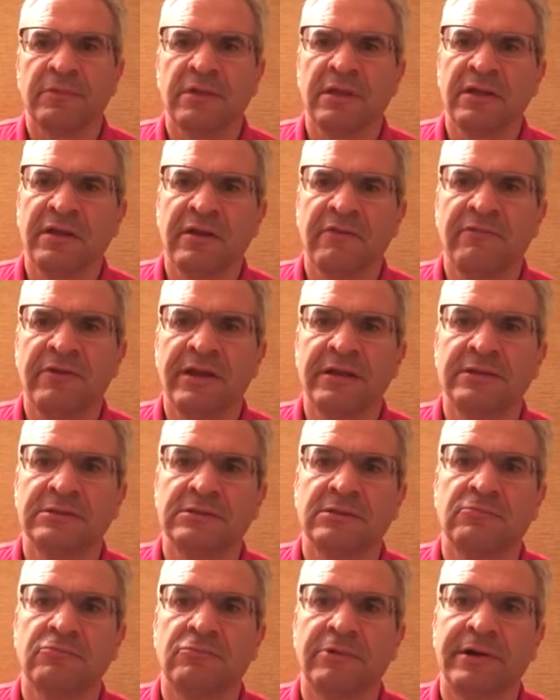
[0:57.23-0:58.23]
think I've had
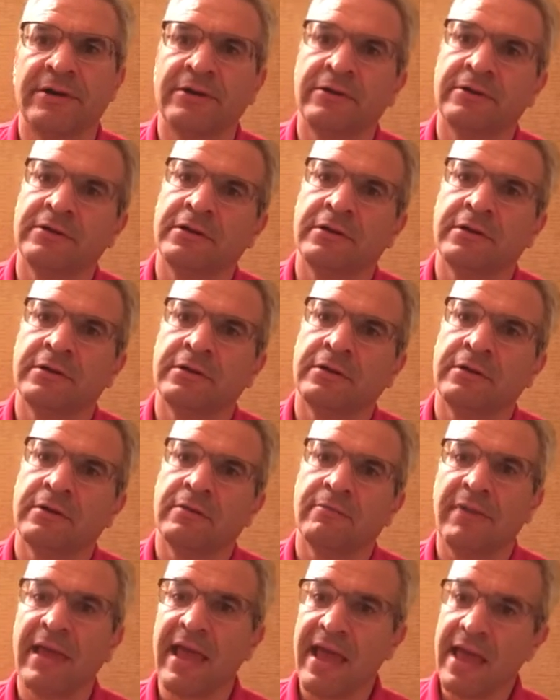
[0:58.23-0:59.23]
some weird
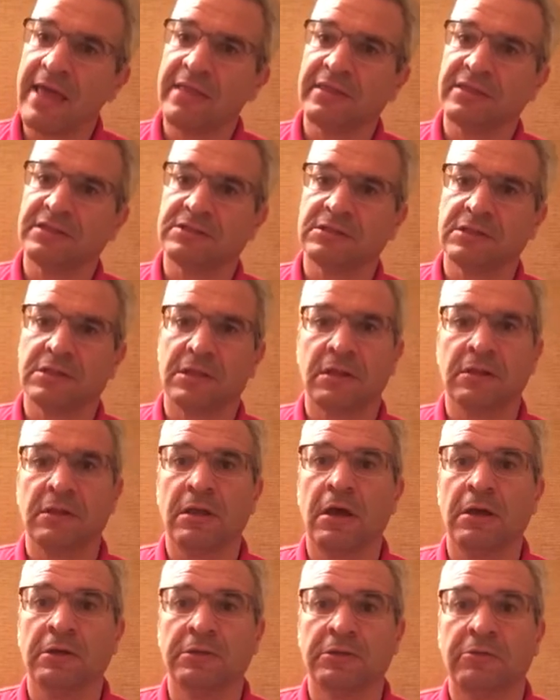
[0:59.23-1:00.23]
paths
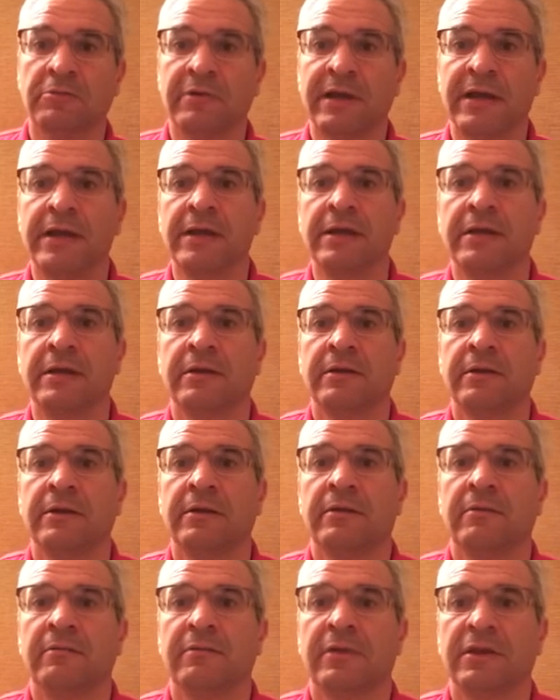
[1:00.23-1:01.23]
along the way.
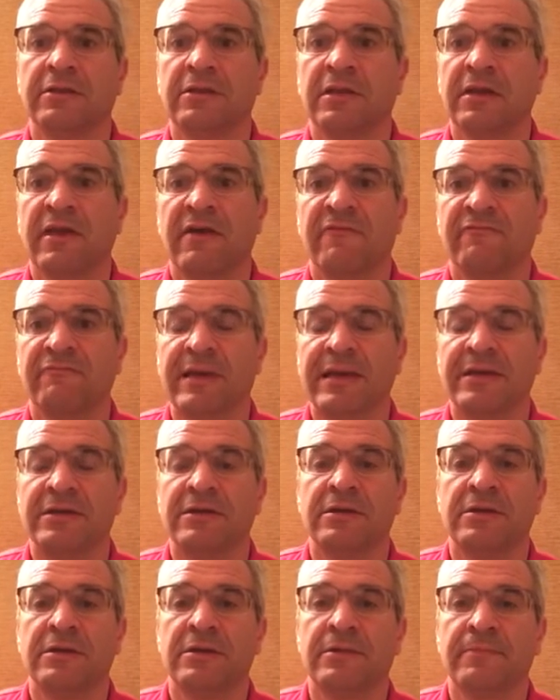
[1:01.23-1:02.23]
I think I've
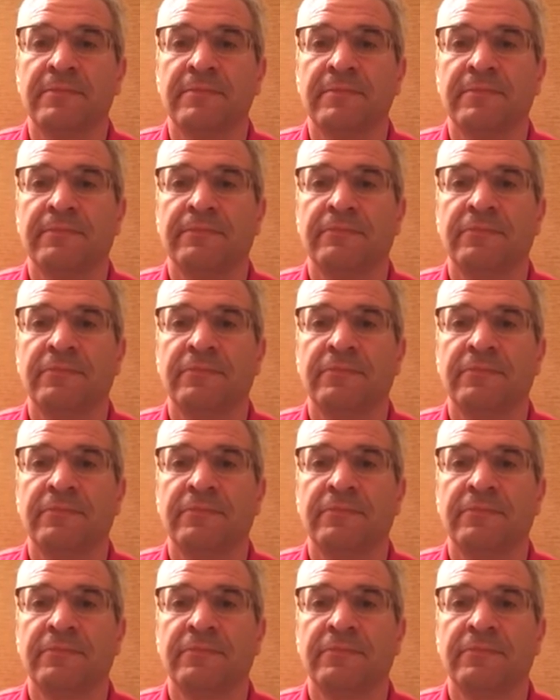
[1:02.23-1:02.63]
mended them.